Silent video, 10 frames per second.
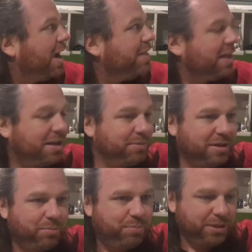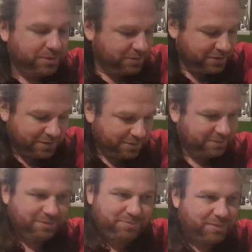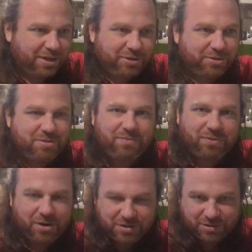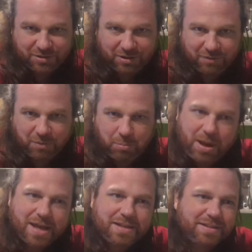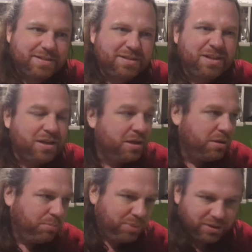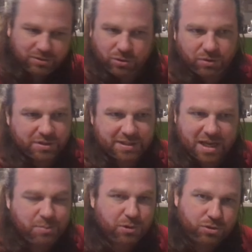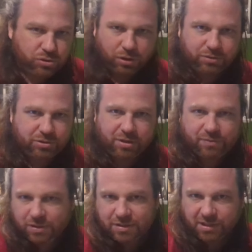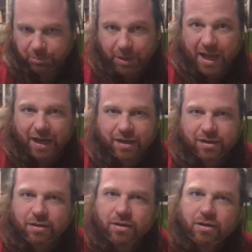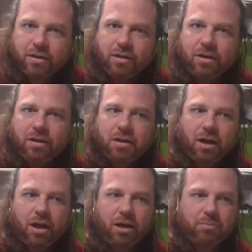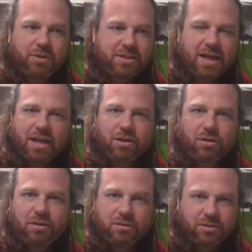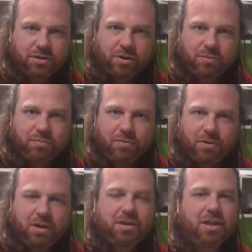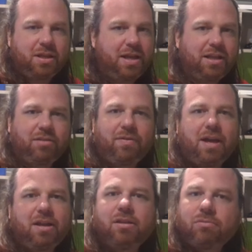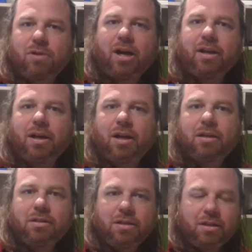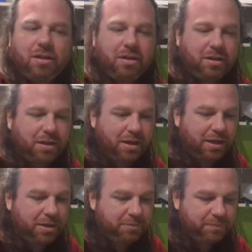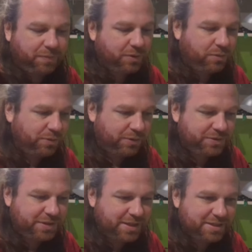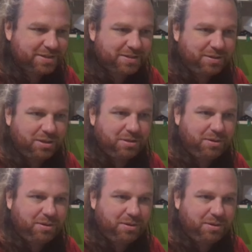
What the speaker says: And then I'm going to build my own version of a base. Build all the same control surfaces at the back. The tail, you know, the elevator, the rudder, all those things,